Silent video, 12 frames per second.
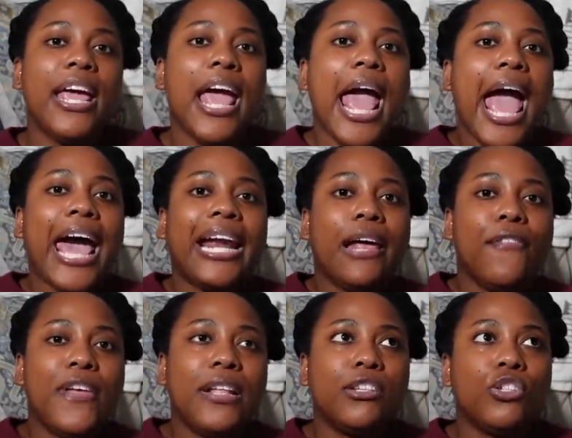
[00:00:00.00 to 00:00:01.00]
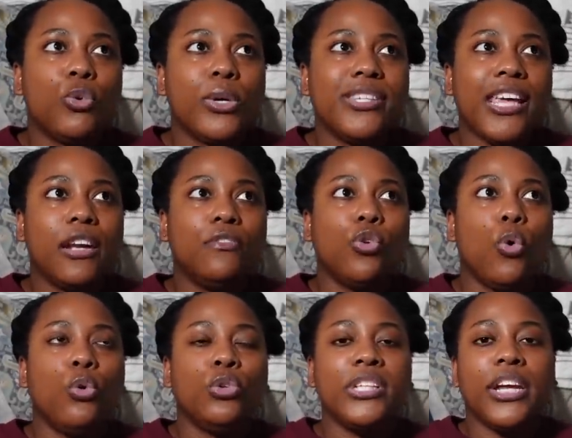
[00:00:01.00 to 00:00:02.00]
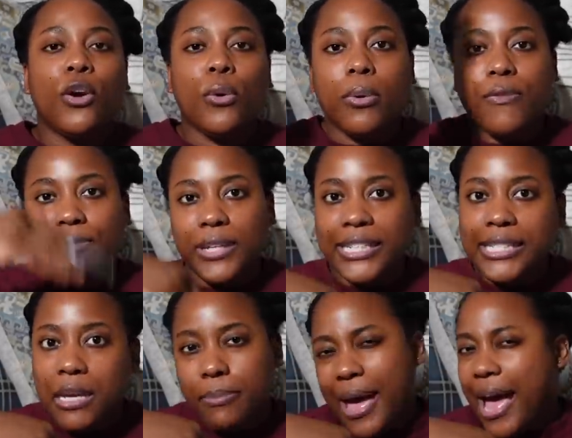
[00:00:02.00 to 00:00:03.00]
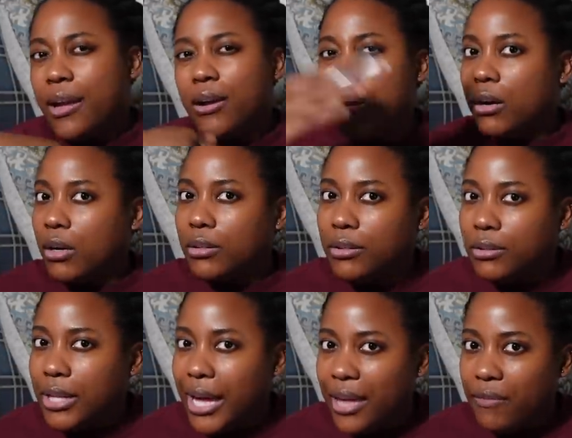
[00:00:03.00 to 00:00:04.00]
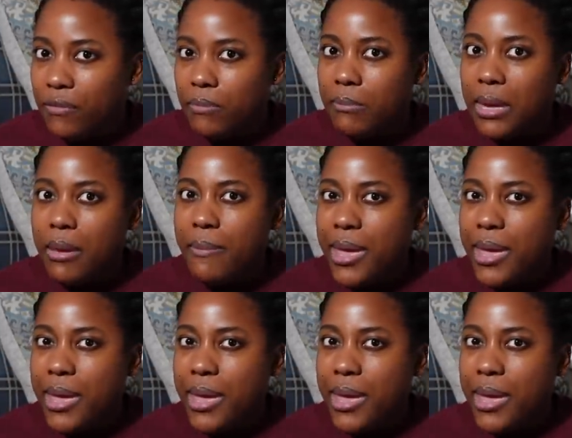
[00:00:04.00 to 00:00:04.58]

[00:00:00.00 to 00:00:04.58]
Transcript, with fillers: and I think the story is kind of told in her reflecting back on her life, maybe?